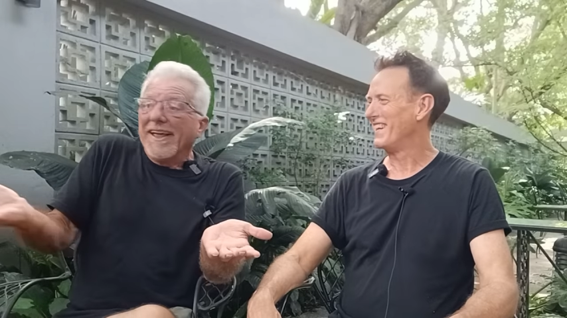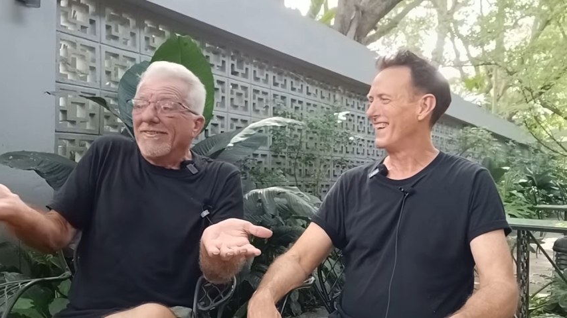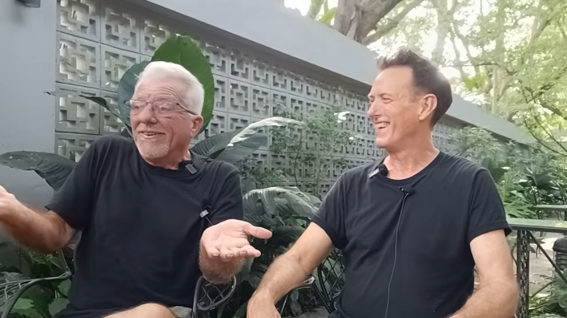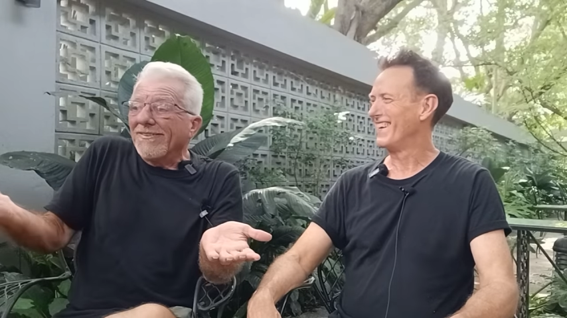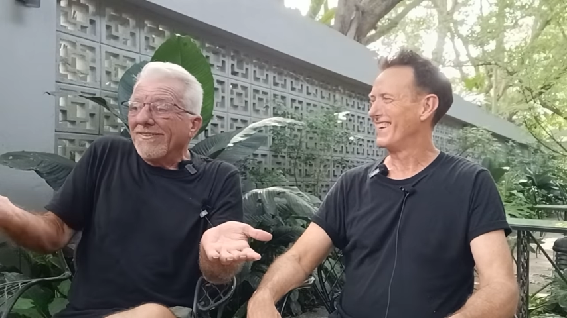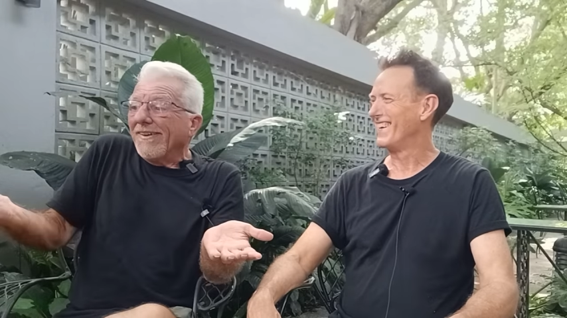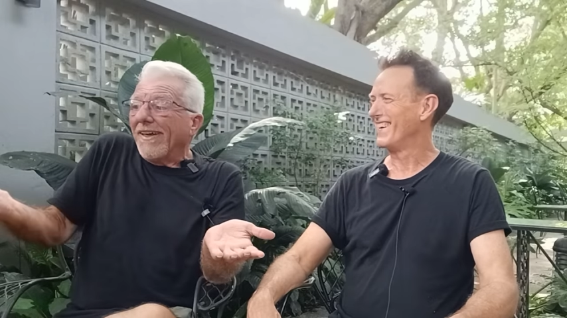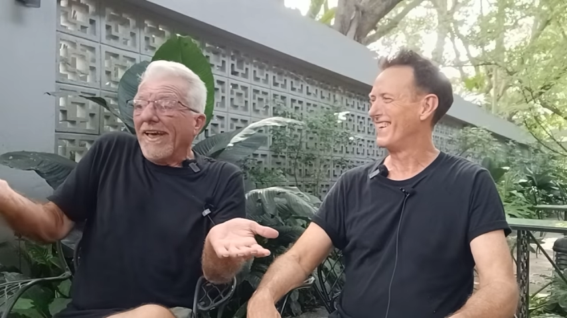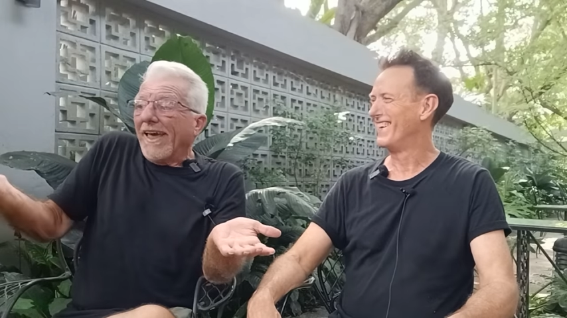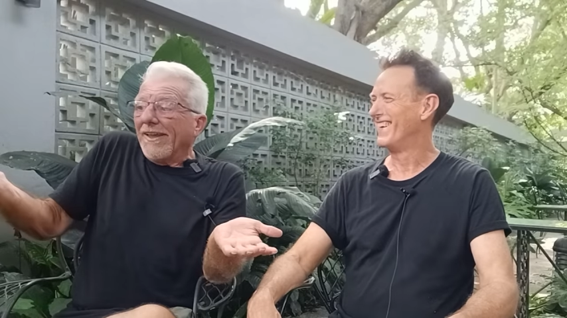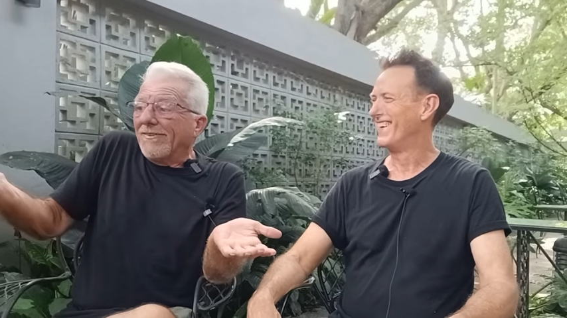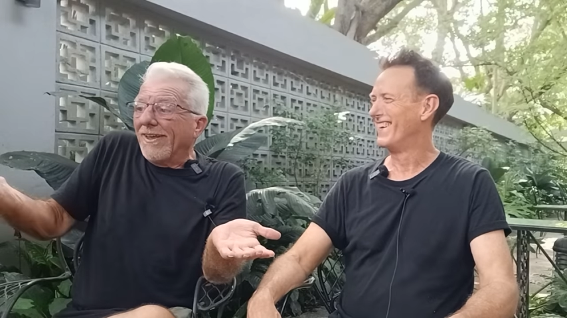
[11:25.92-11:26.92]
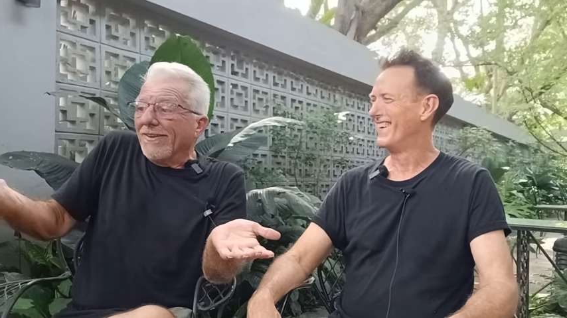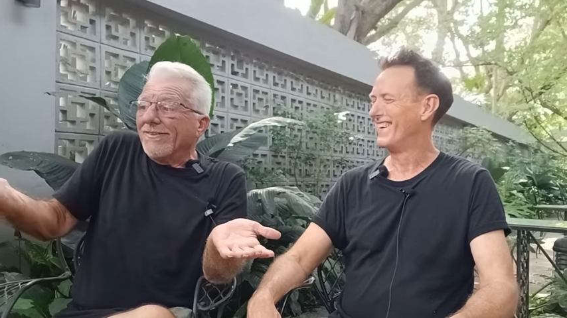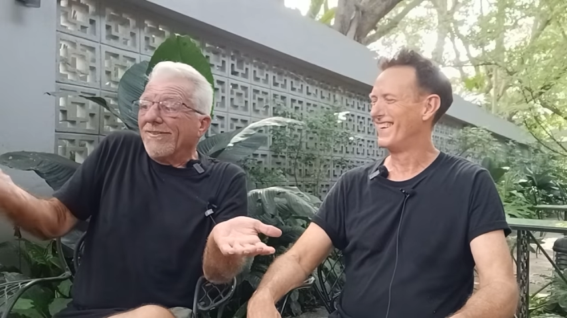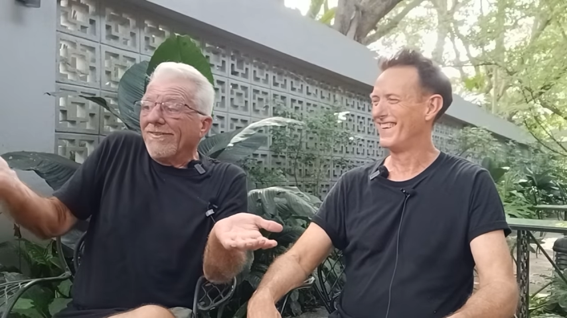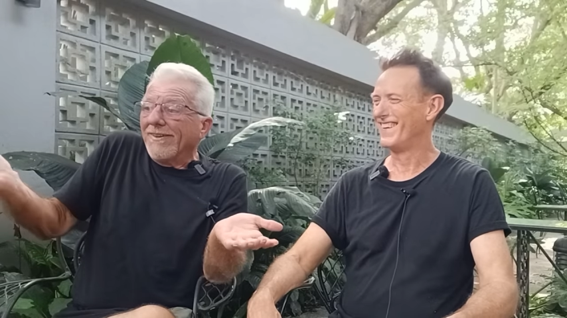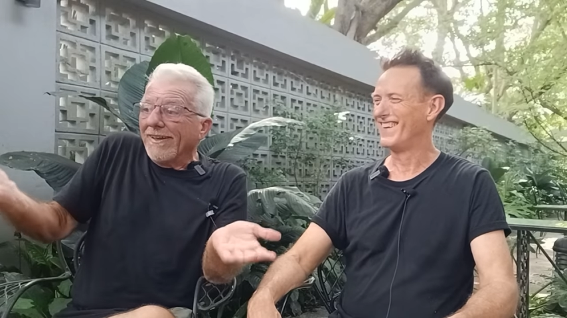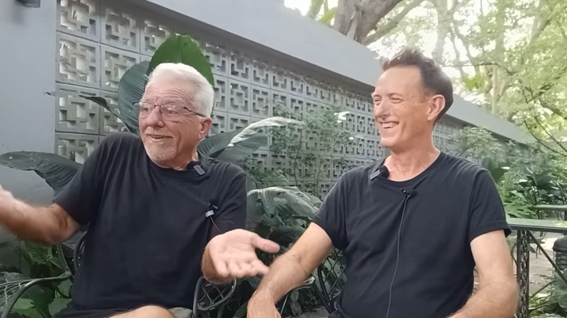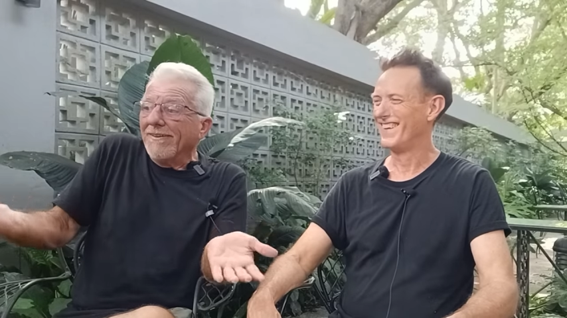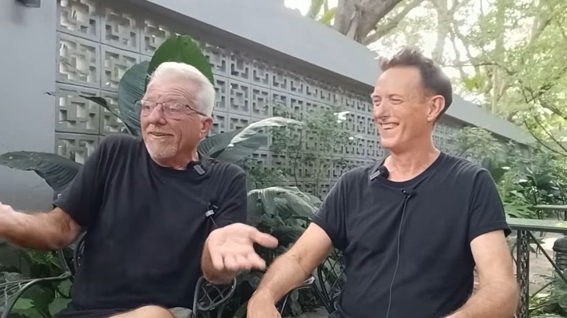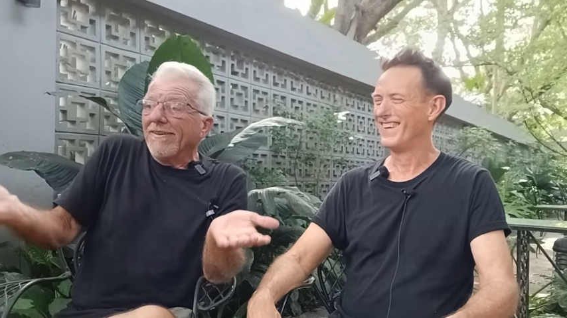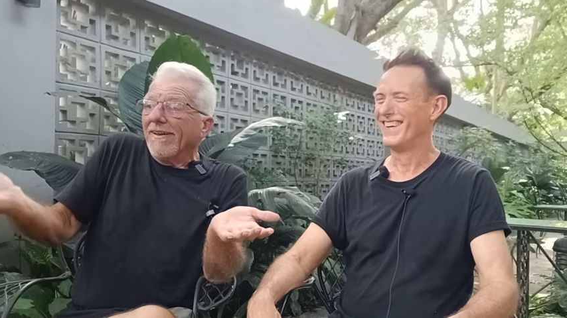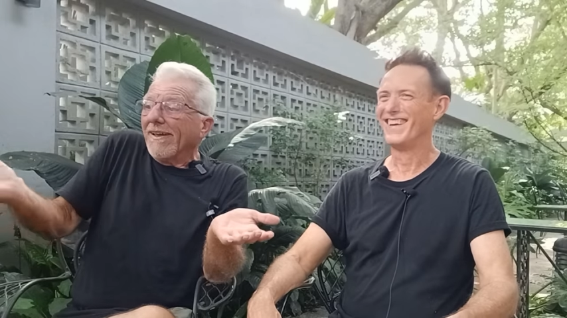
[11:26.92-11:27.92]
Speaker 1: it just it just
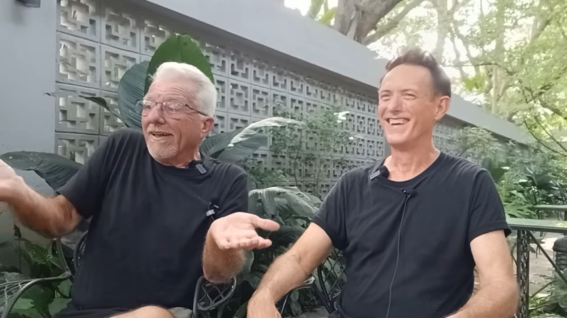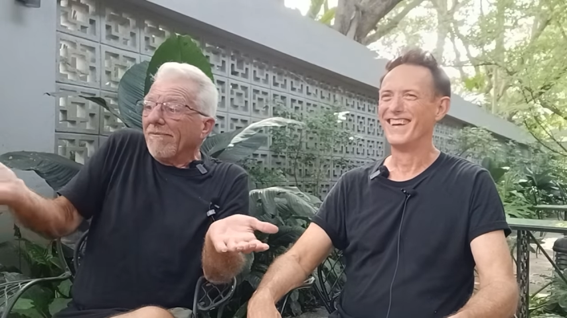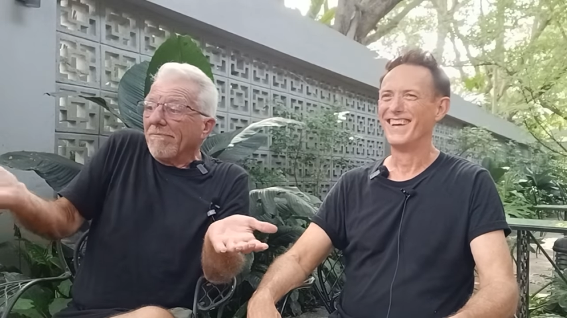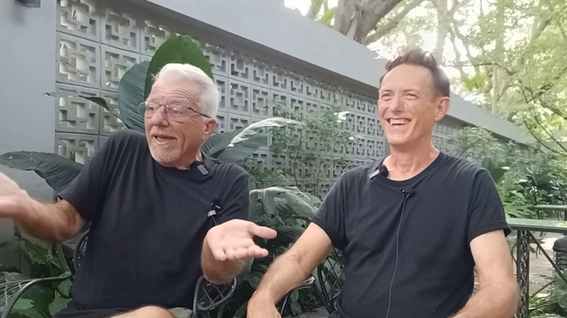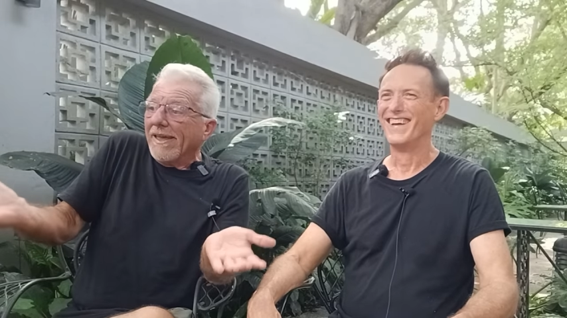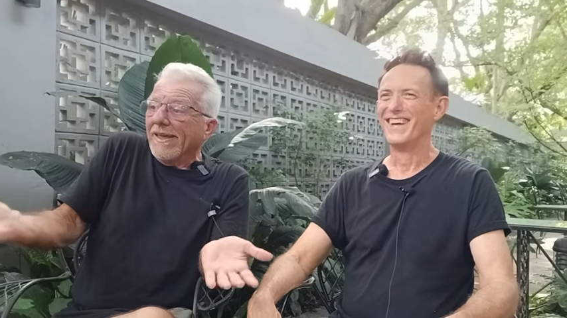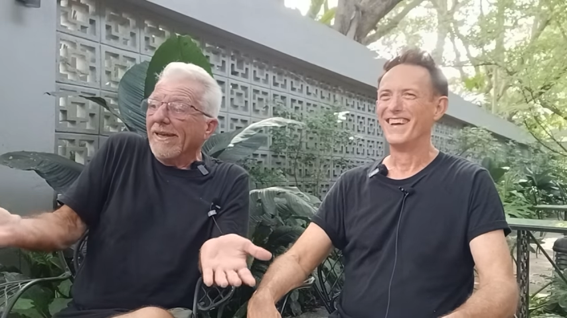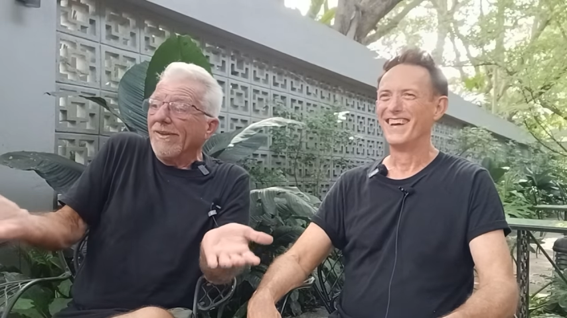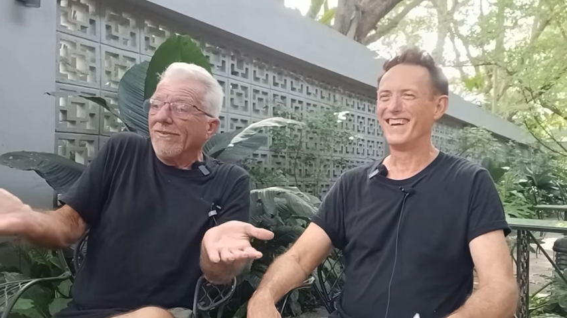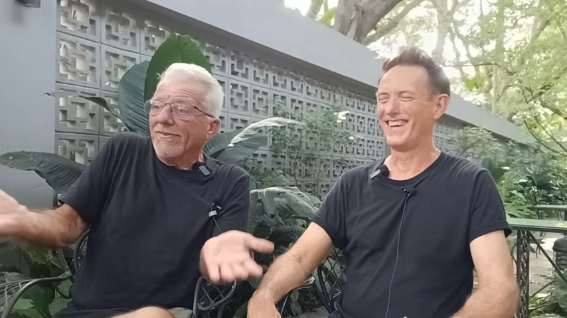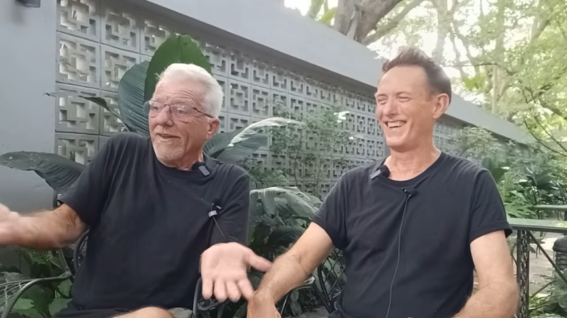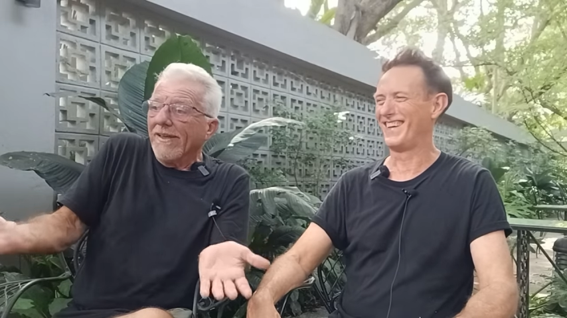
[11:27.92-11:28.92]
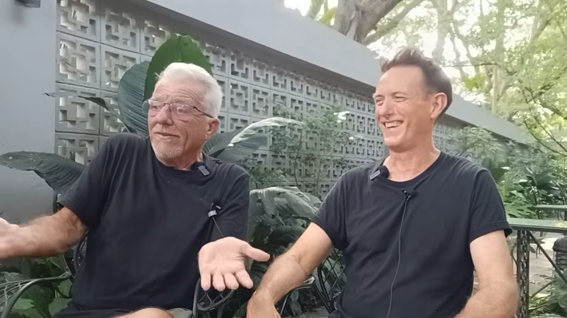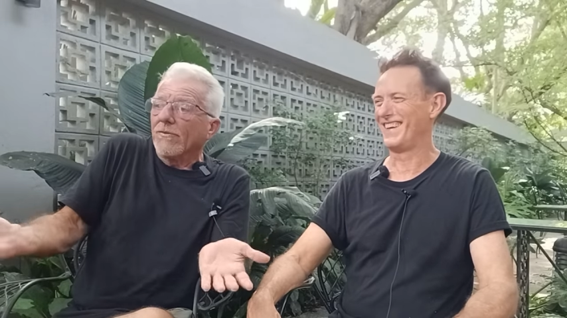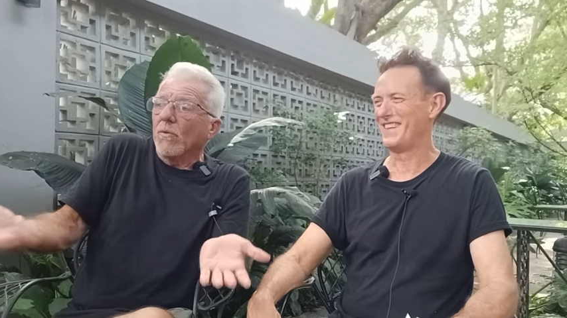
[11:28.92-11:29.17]
didn't make any sense.